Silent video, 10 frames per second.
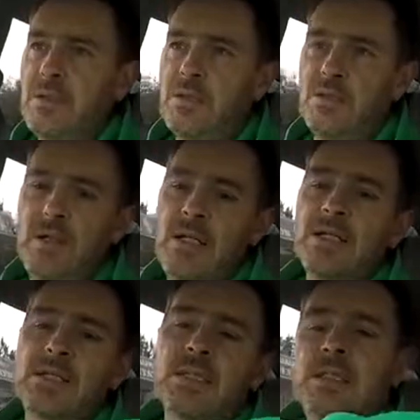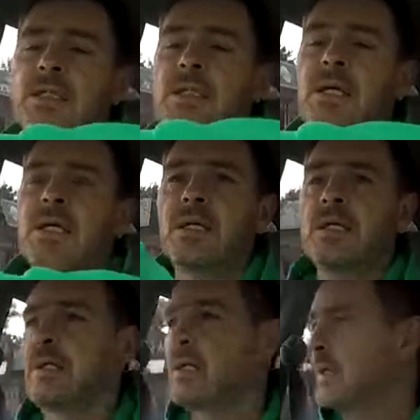Well, it's the
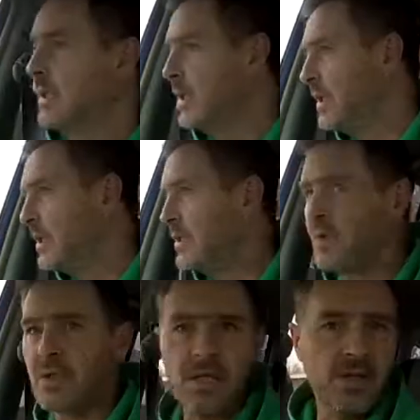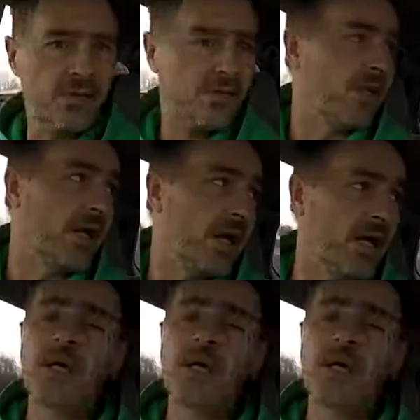13th today.